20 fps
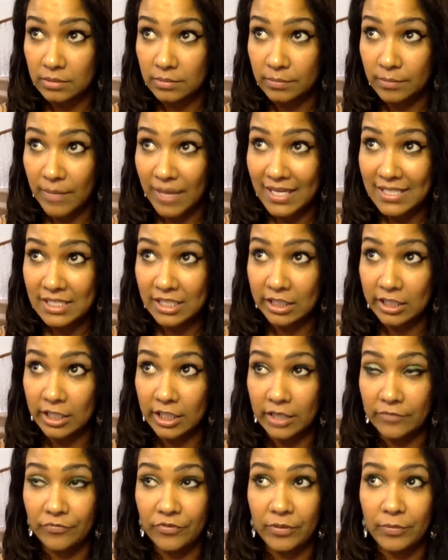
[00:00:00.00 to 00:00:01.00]

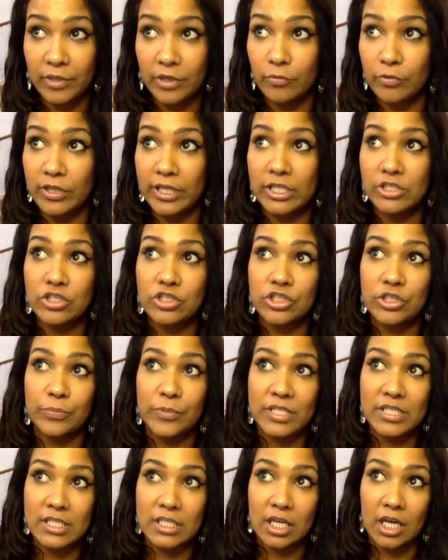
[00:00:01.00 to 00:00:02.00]
masculine and feminine relationship.
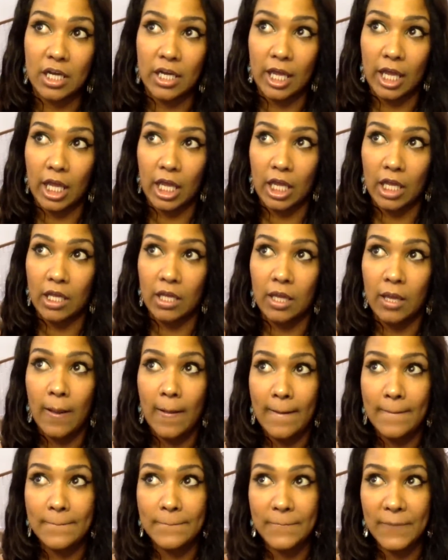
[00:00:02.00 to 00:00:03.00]
It's not a
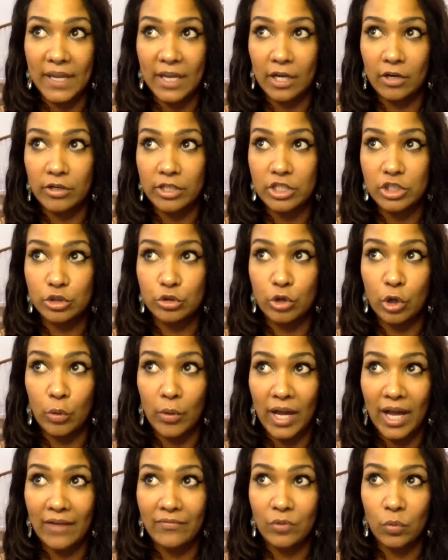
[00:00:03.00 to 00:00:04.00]
marriage. You
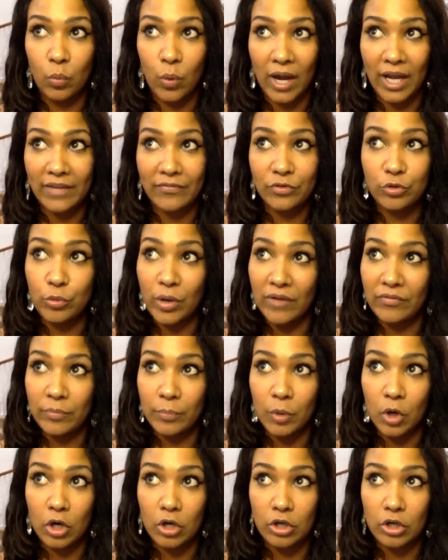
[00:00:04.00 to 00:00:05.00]
don't have a wife, you have a
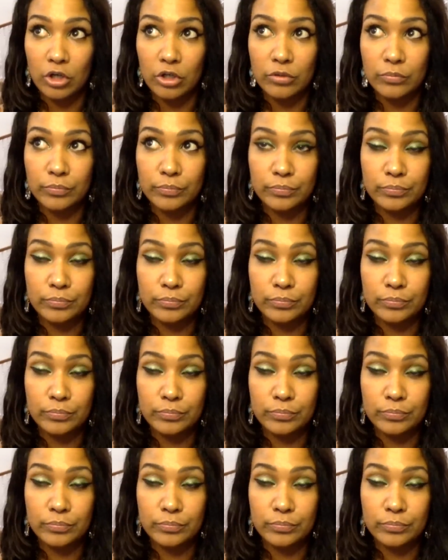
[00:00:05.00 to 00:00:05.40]
partner.